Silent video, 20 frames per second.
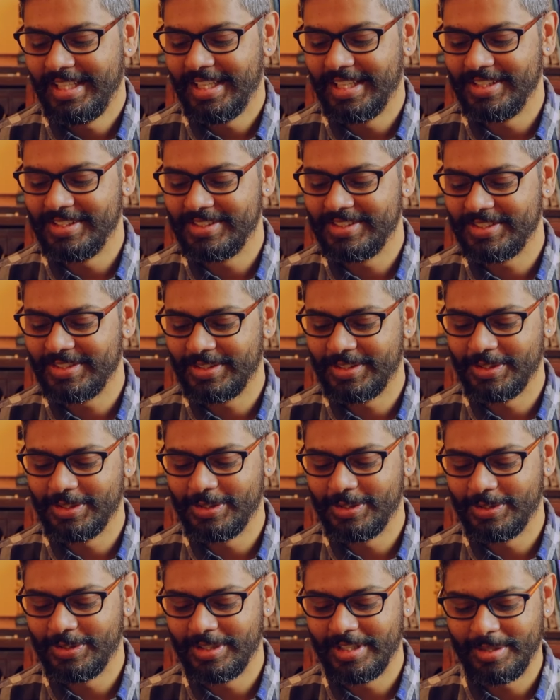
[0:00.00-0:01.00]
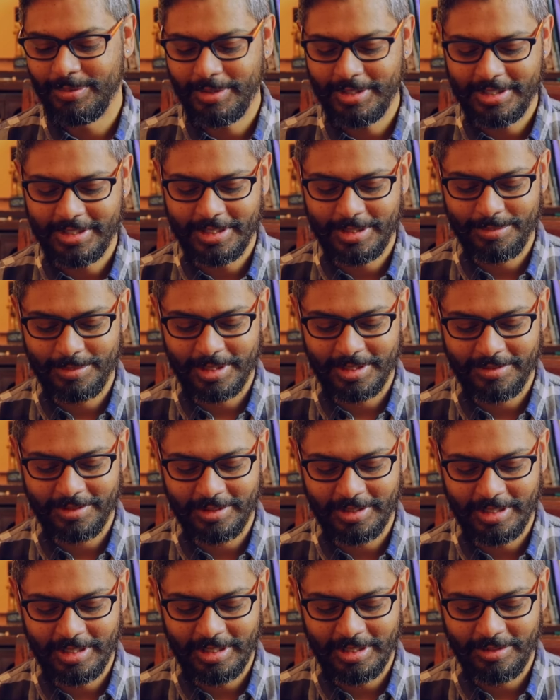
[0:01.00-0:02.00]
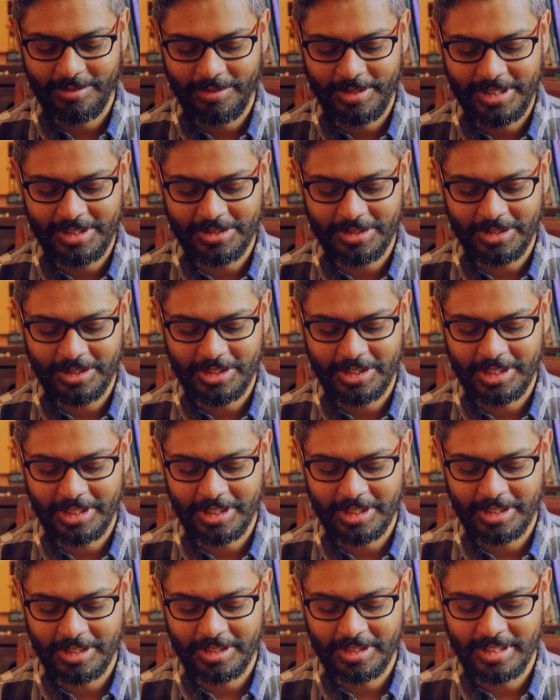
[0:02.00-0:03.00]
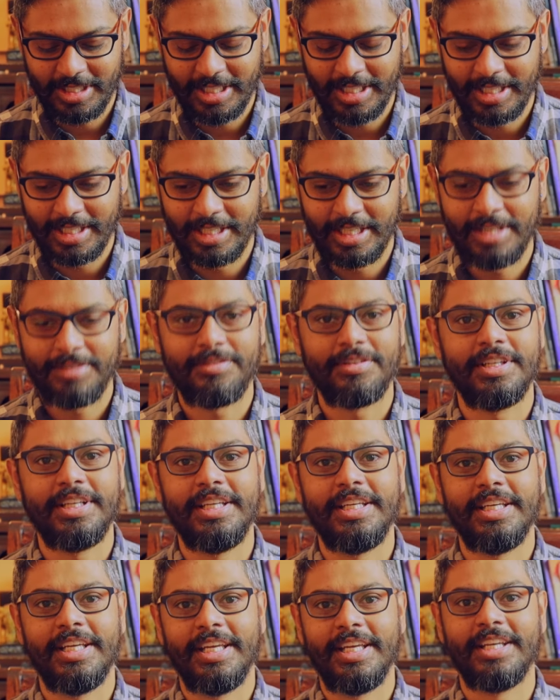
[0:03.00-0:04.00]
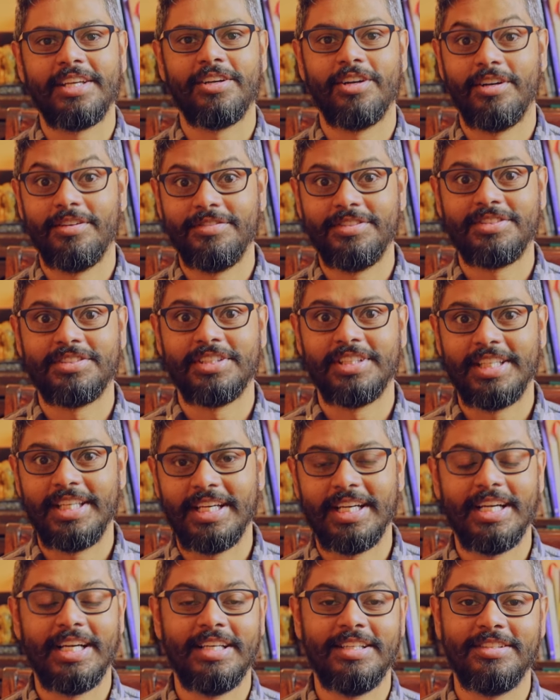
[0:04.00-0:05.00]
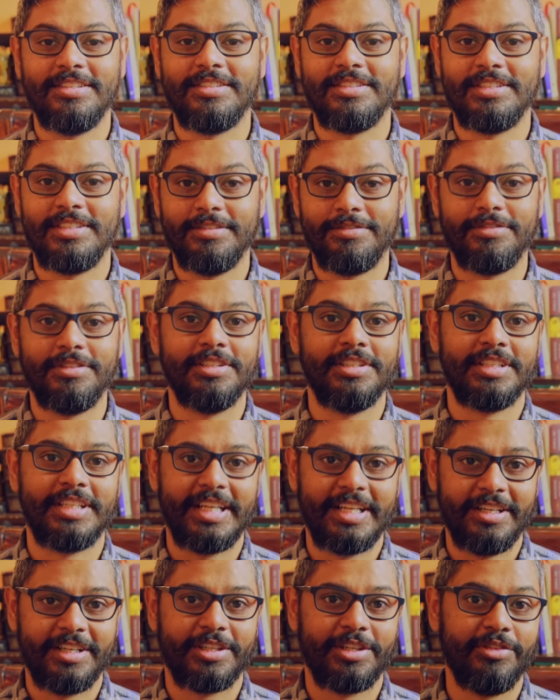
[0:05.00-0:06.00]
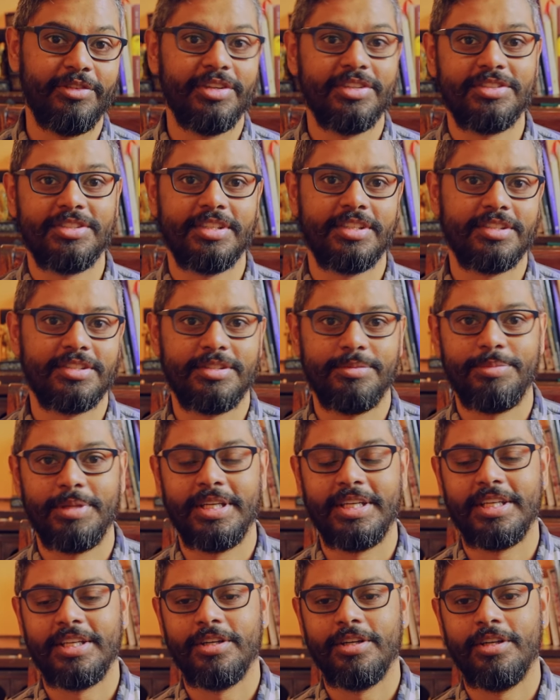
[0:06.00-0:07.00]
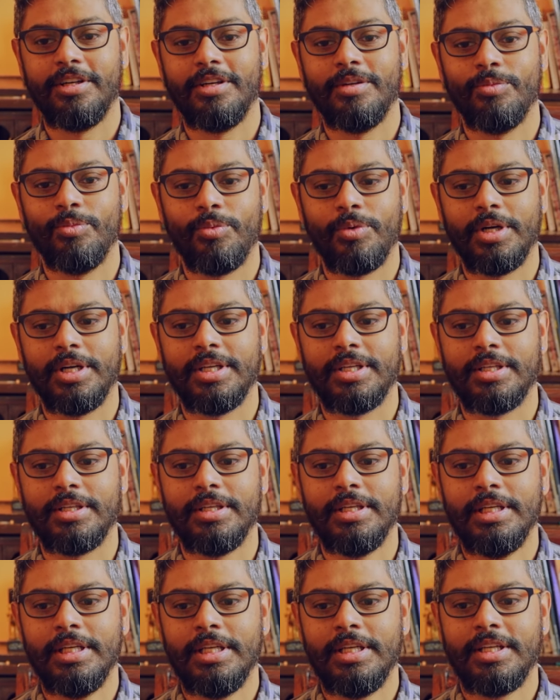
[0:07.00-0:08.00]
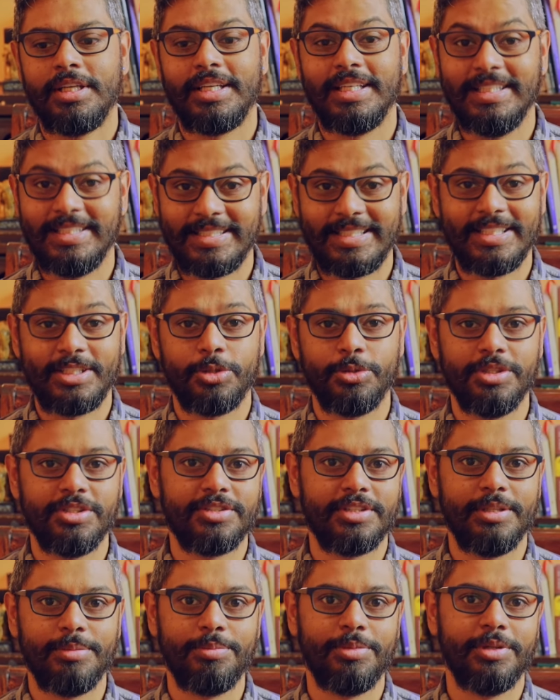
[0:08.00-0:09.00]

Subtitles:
And so I went on a bit of a research here. Every ink obviously has different characteristics depending on what constituents they're